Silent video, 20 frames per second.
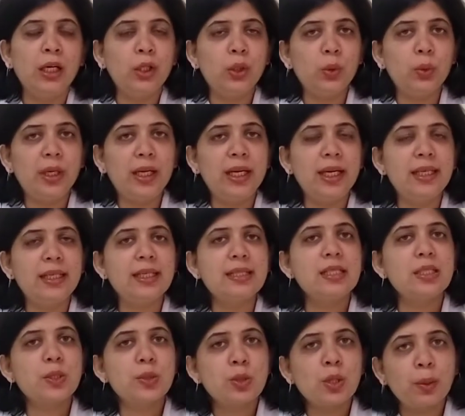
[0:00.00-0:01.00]
Today it
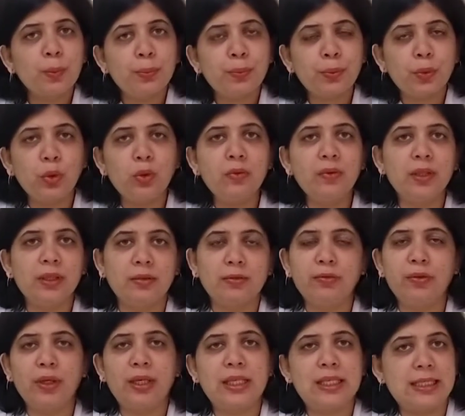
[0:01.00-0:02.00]
is proven,
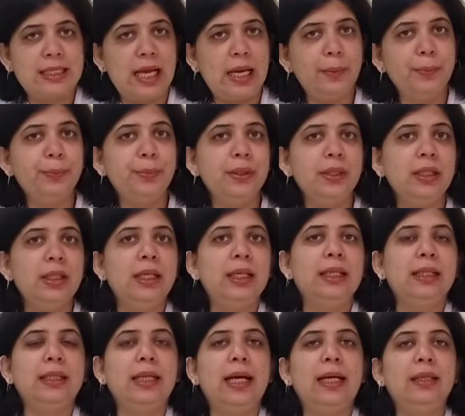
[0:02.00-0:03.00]
for example,
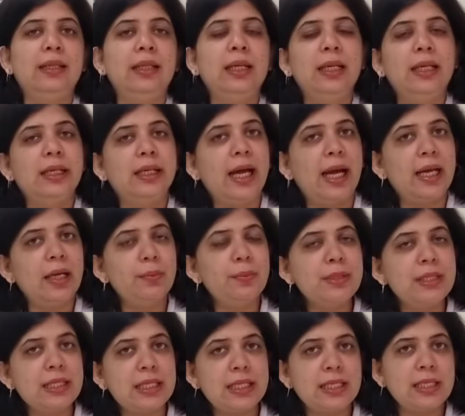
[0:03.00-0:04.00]
that
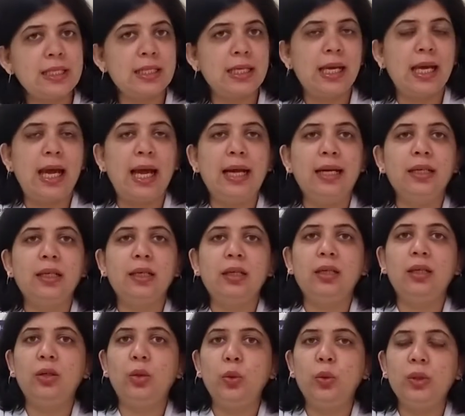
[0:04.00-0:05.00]
diabetes and
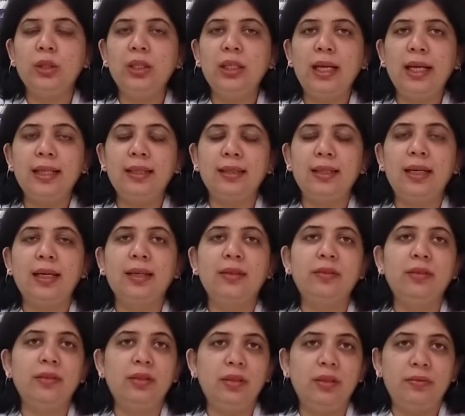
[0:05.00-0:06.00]
oral health
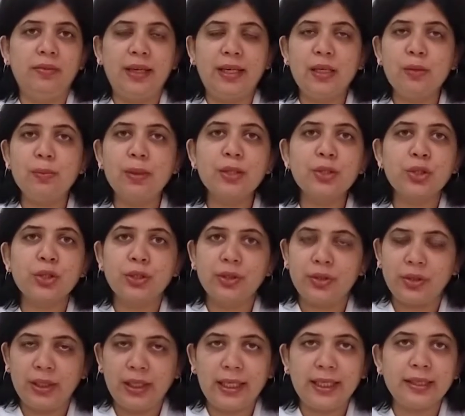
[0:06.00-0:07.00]
are very much
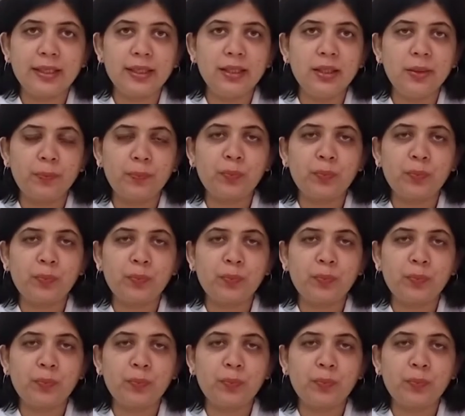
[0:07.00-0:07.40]
related.